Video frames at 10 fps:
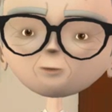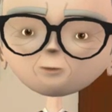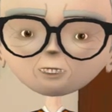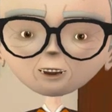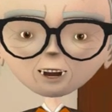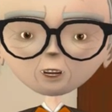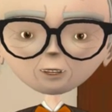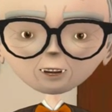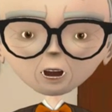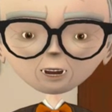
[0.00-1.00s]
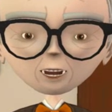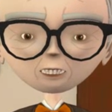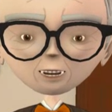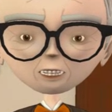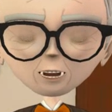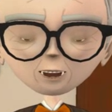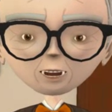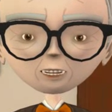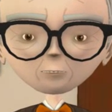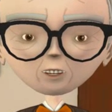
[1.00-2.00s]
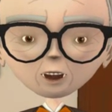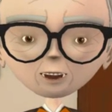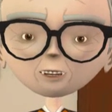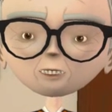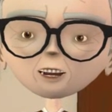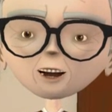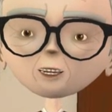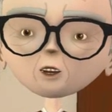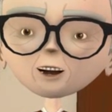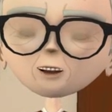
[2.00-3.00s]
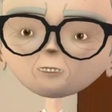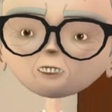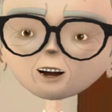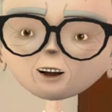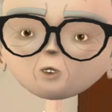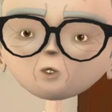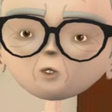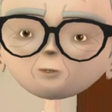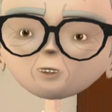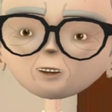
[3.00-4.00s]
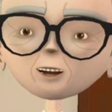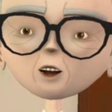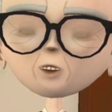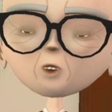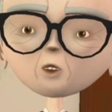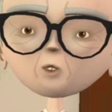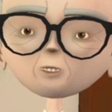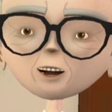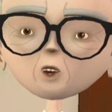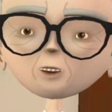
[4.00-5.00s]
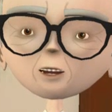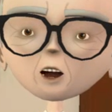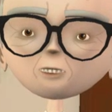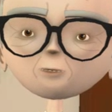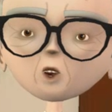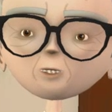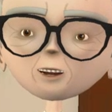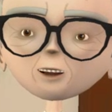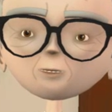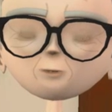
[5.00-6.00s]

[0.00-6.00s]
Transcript: It's like having an accessibility specialist sitting right beside you whenever you are working on course content.